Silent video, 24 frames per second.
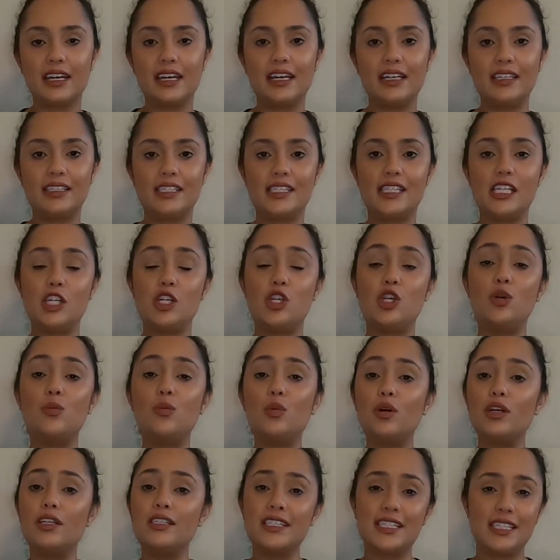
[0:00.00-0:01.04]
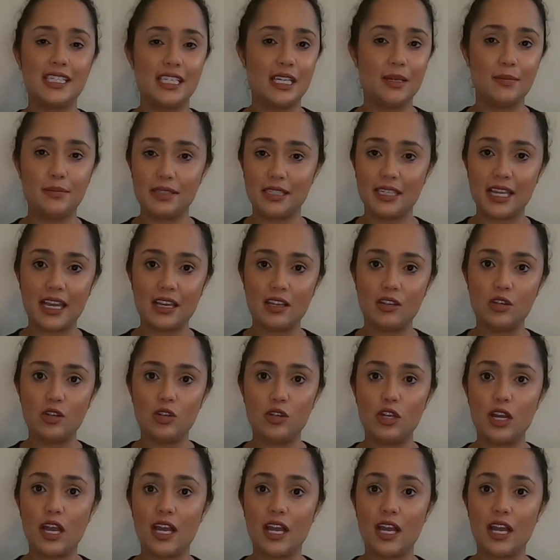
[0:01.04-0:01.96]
is the newborn sleep cycle